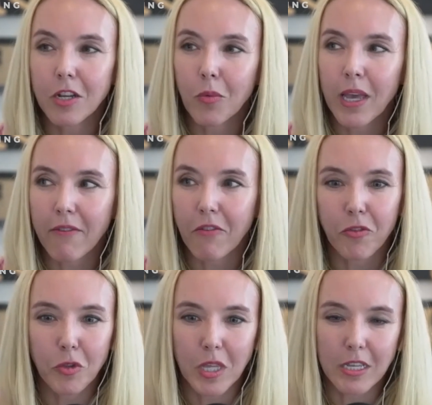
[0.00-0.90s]
We have a
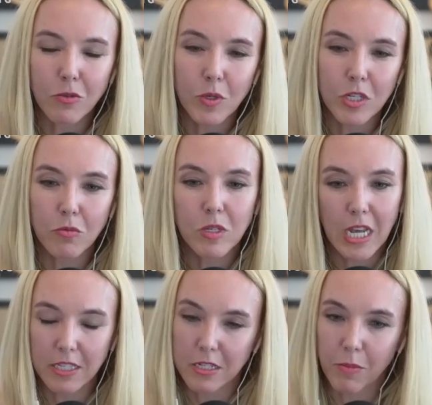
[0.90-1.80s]
few things. We do
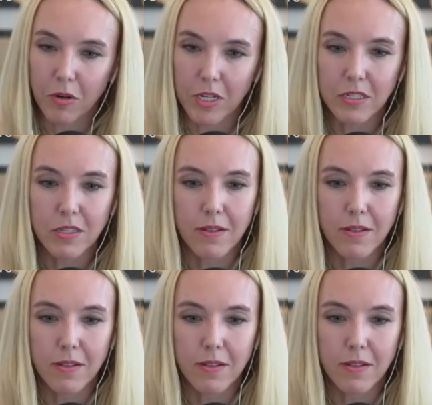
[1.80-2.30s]
testimonies,